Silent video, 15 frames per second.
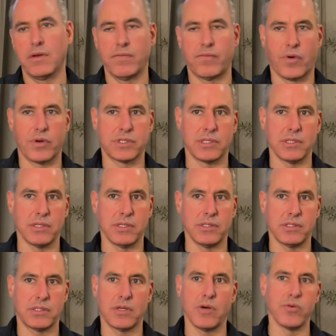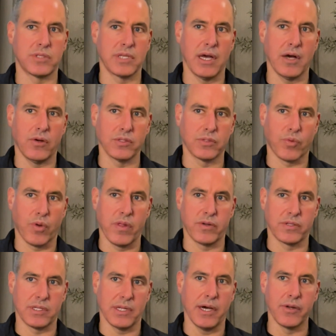versus hotels where
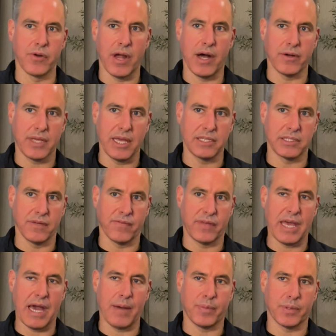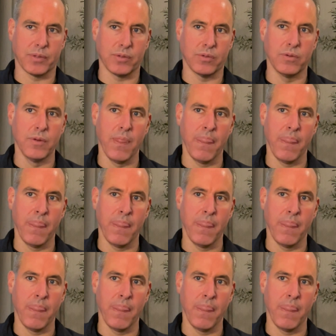there's an underallocation of capital